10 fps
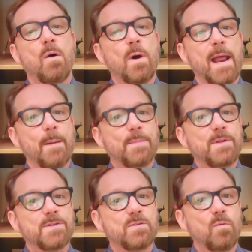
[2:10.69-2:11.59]
What
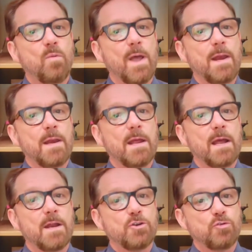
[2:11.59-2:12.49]
happens when
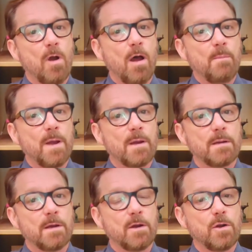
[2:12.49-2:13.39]

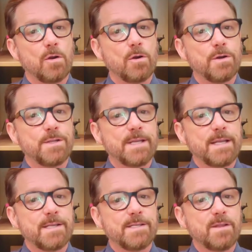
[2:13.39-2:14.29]
trauma occurs
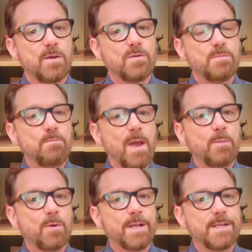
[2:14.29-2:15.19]
is those
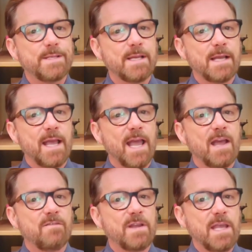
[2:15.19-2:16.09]
memories
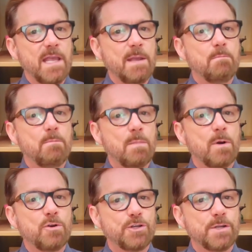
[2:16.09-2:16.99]
have
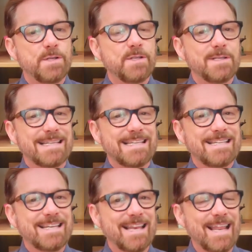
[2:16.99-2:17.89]
emotions
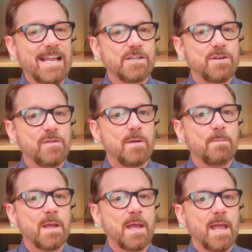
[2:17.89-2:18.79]
linked to
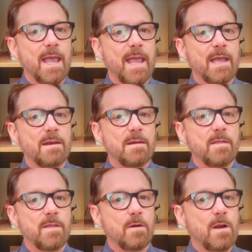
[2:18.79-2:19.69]
them, and
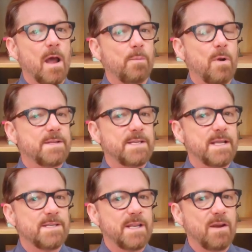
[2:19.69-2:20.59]
they're not
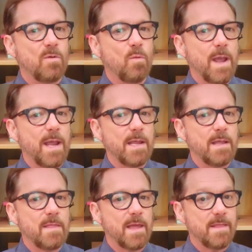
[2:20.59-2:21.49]
processed in a way
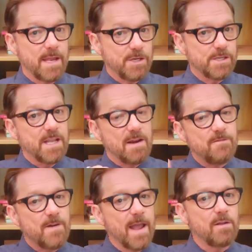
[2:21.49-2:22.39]
that they just get
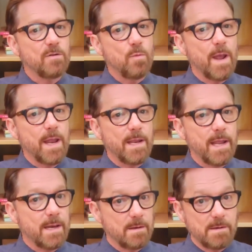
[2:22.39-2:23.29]
filed away
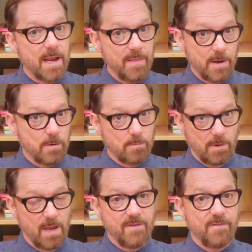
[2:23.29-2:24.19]
and they're
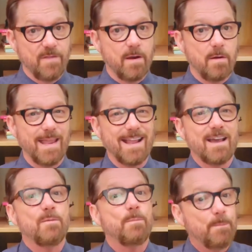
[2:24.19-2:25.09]
left there. They
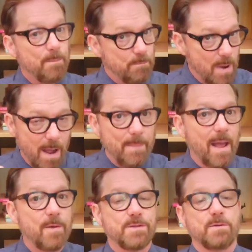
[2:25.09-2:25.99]
kind of pop
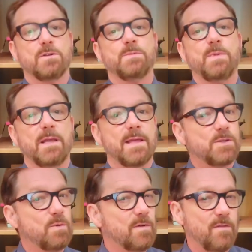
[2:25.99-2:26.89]
out, so to speak.
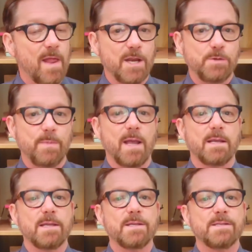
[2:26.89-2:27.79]
That's what a
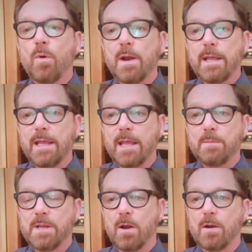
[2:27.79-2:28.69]
flashback is. What
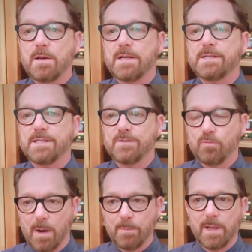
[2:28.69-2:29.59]
EMDR does
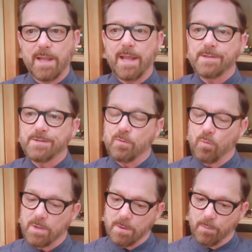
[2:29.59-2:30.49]
is
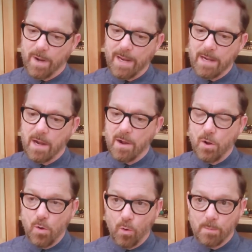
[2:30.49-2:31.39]
replicates what the brain
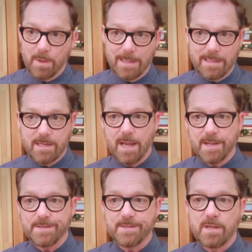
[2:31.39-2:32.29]
normally
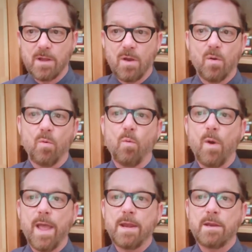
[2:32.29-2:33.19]
does
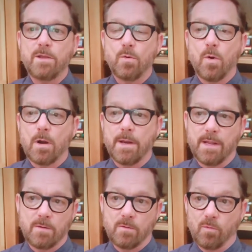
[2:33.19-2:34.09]
when you are
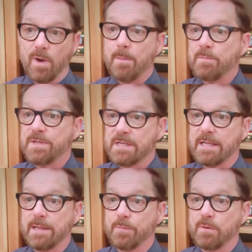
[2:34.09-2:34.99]
in REM
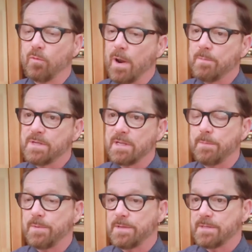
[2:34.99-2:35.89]
sleep. REM
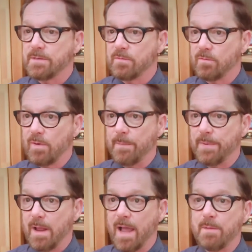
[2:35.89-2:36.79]
sleep is
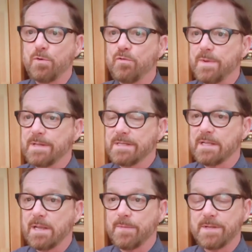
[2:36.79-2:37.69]
rapid eye movement
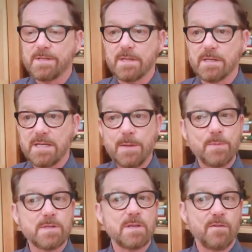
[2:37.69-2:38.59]
sleep. It's the
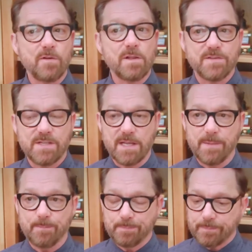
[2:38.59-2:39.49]
deepest level of
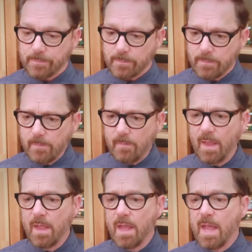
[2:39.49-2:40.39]
sleep.
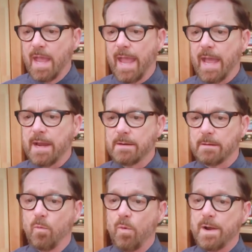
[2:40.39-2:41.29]

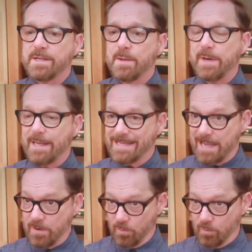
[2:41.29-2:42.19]
And when somebody is
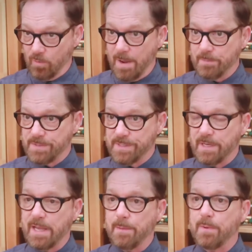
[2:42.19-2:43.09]
in REM
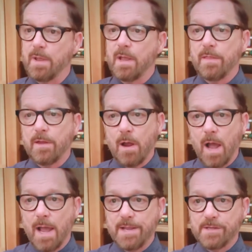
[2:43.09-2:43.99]
sleep,
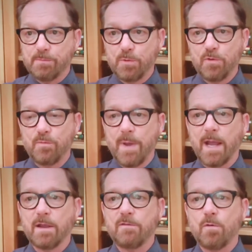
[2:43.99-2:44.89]
their eyes move
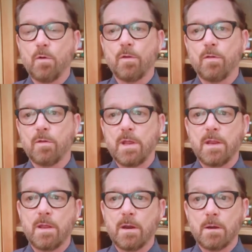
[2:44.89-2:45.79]
back and forth
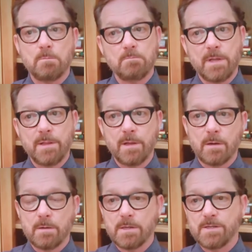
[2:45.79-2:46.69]
in
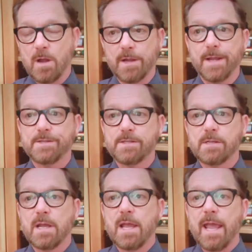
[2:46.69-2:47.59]
their sockets.